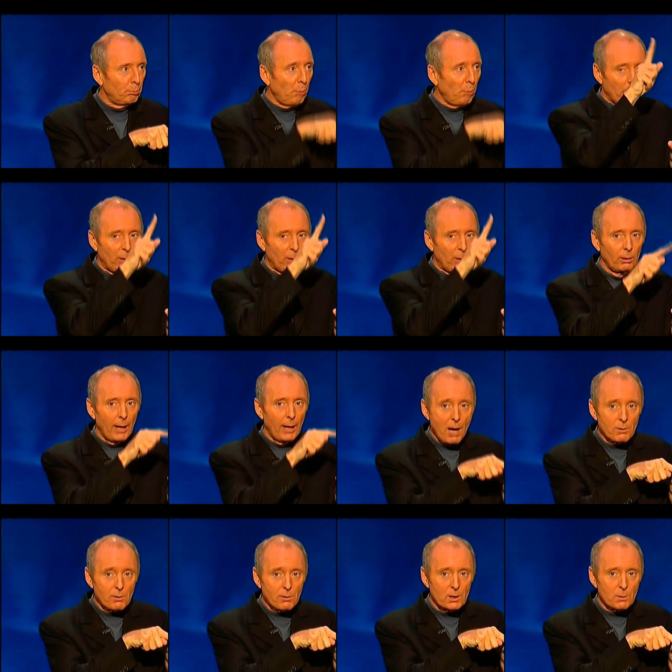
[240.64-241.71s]
pop
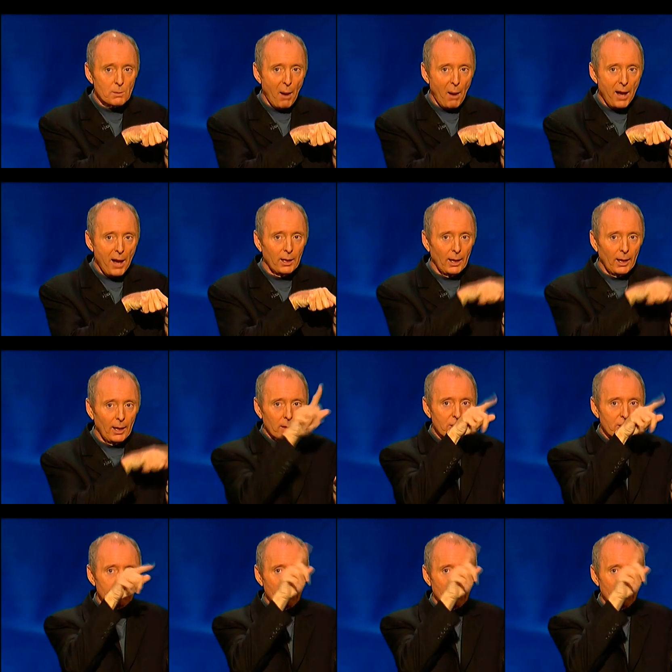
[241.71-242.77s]
out of this pack, it'll
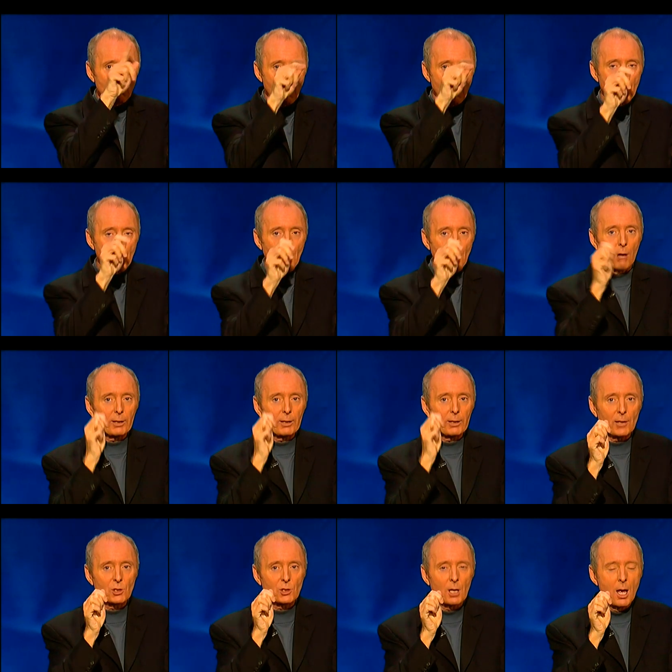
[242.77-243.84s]
spin round, I'll
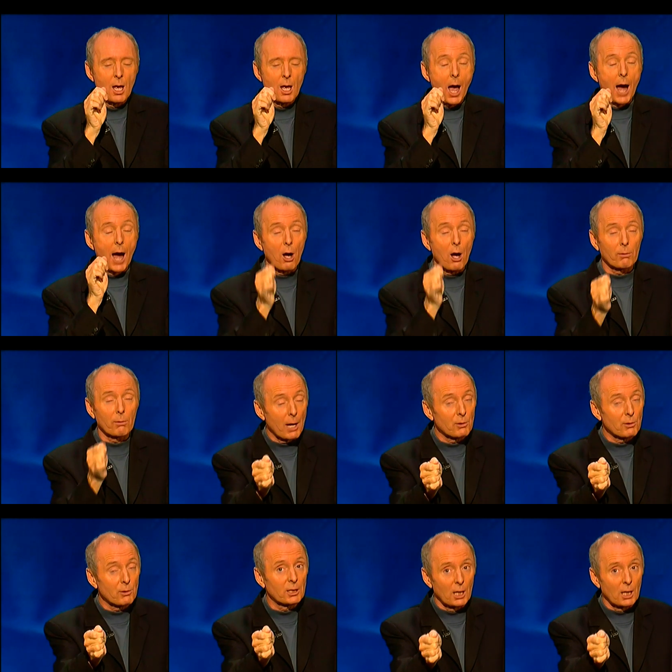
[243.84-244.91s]
catch it, and I'm
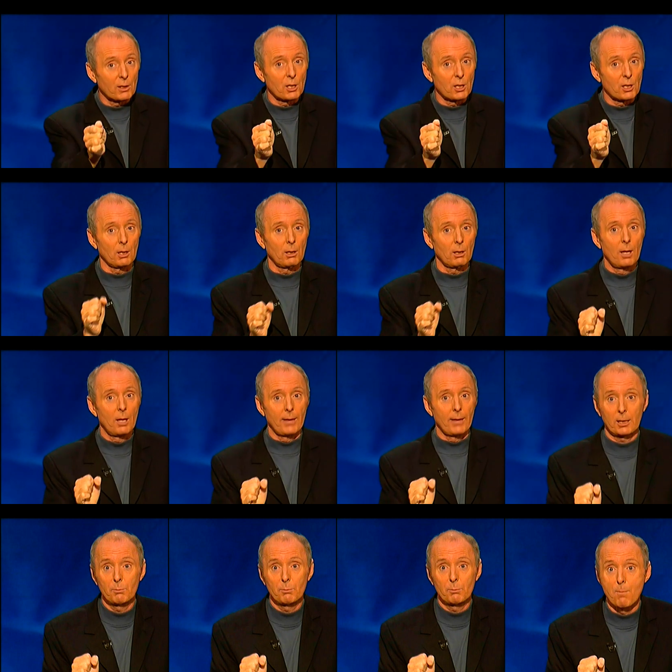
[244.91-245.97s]
going to give it to you.
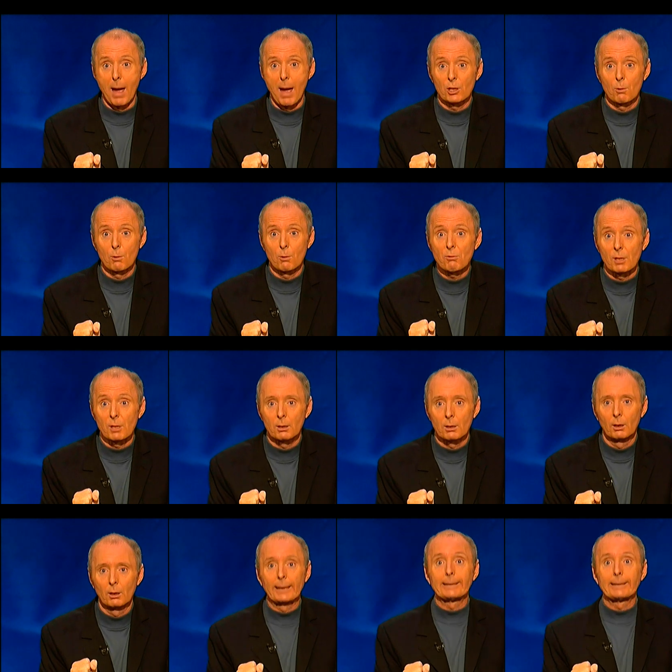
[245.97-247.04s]
That'll be magic, won't it?
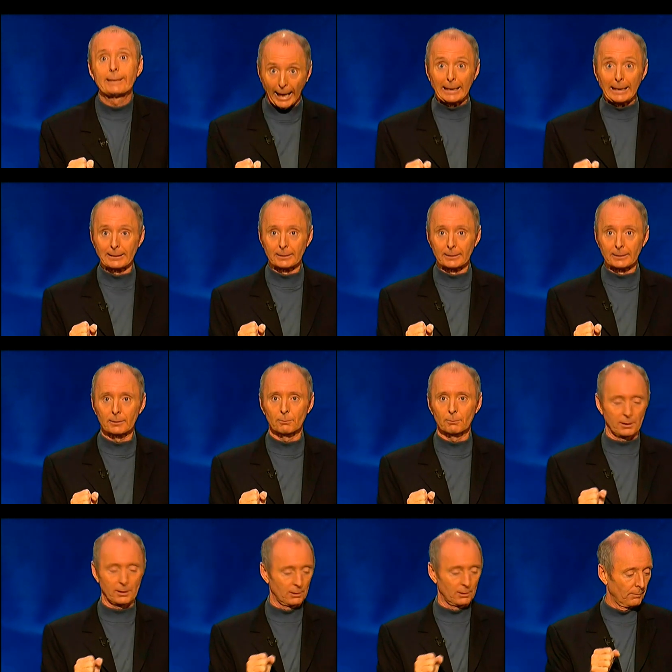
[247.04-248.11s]

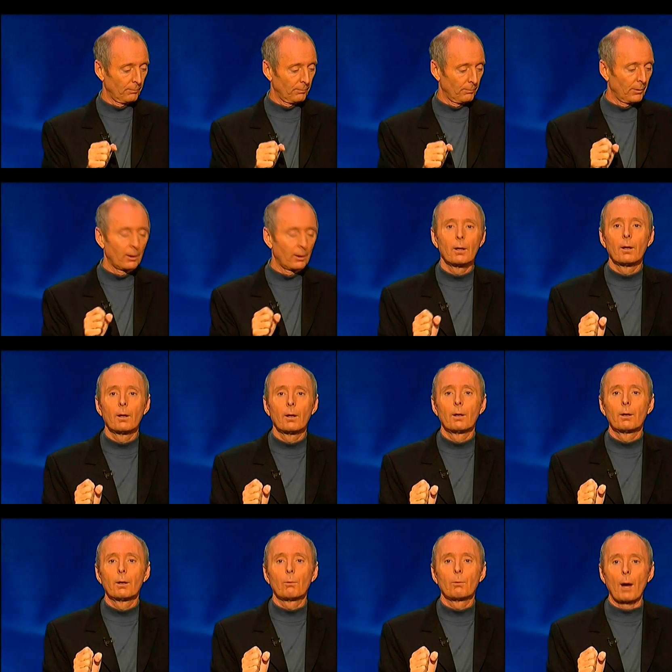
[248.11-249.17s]
Right.
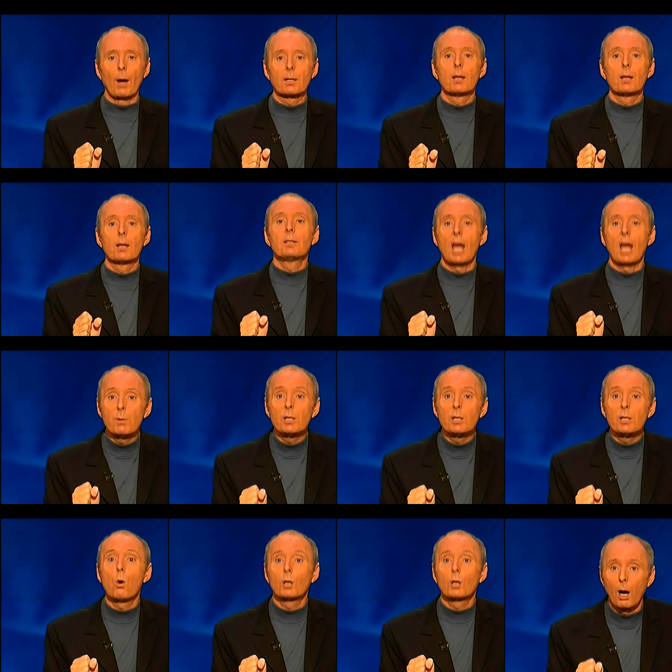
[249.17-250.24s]
Hmm. right, tell me
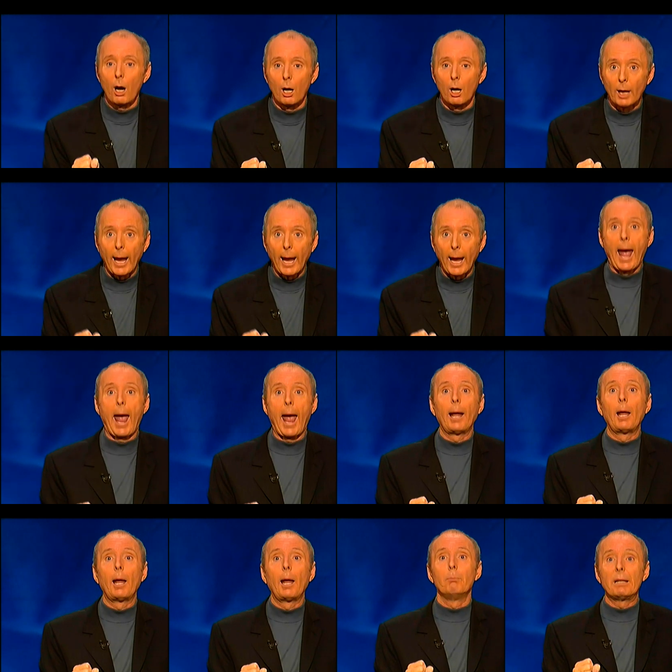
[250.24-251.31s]
your card. Uh,
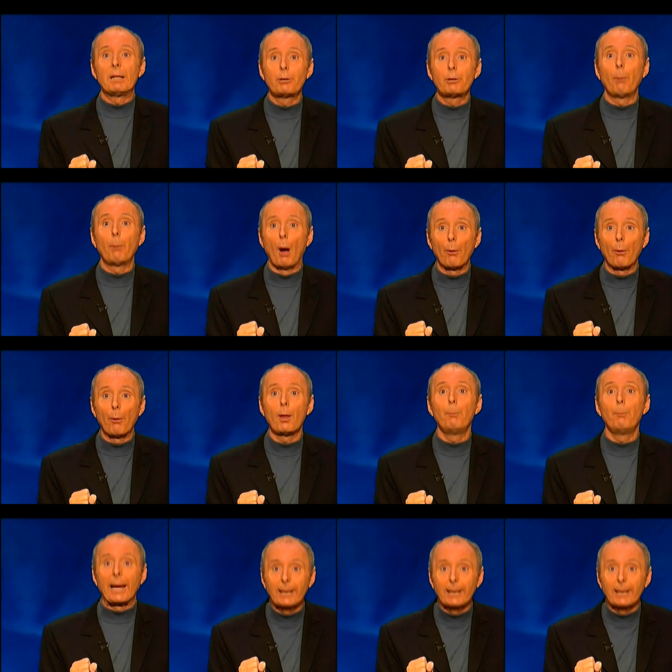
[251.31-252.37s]
Mr. Bun the
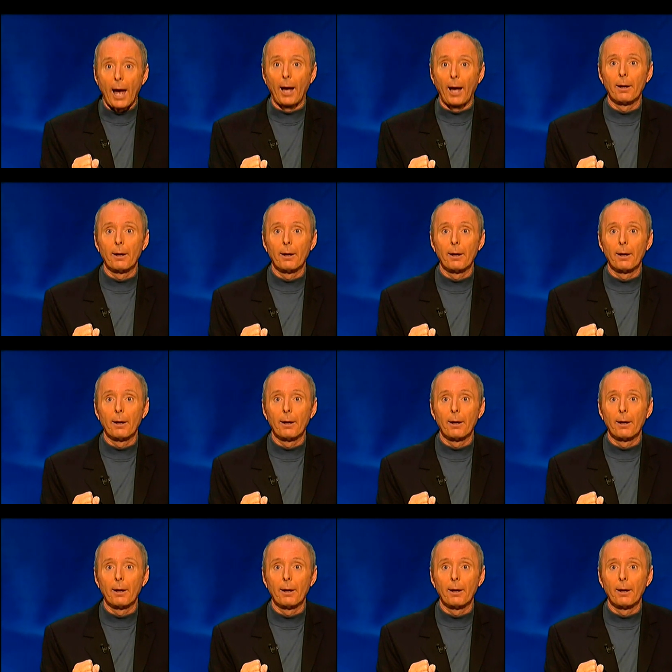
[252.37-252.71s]
Baker.